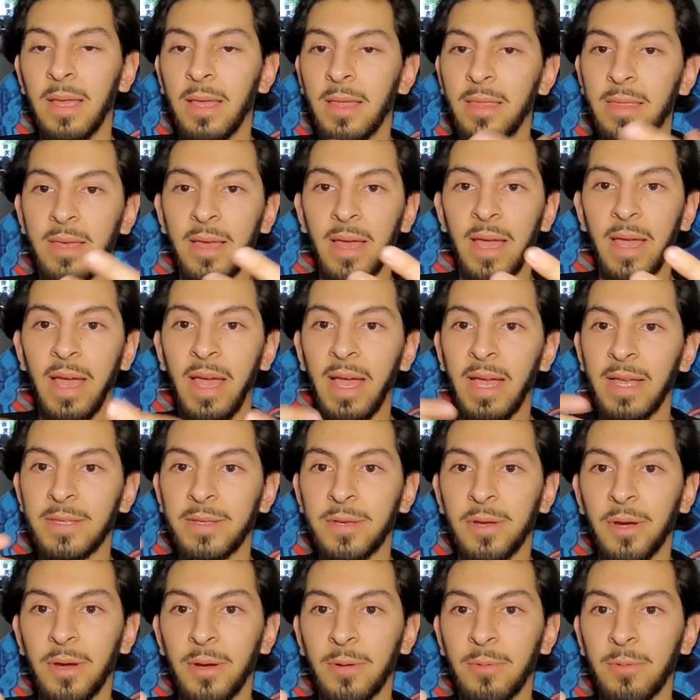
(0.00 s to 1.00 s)
the
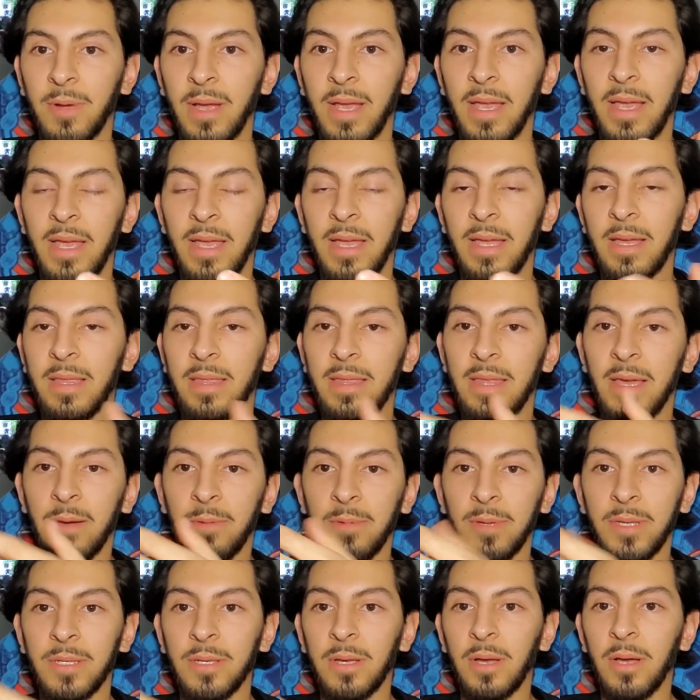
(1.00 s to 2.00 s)
Asgard way that
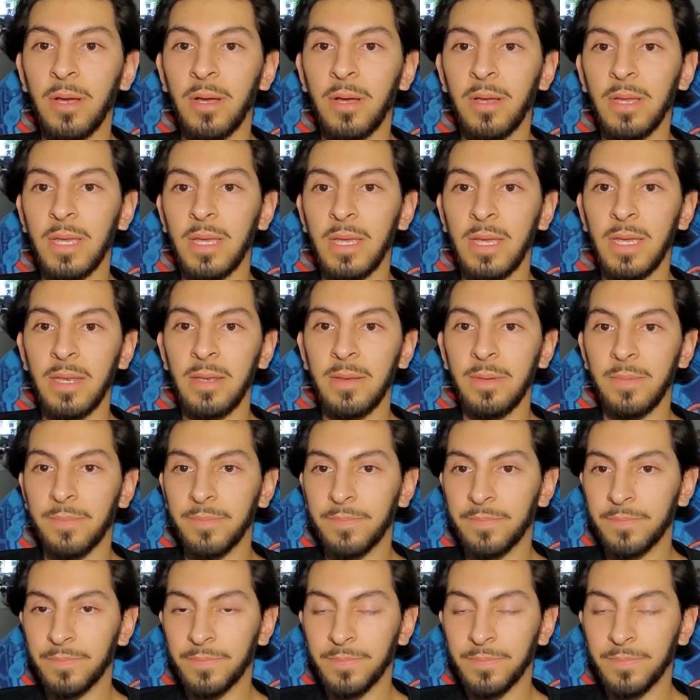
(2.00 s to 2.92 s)
we saw in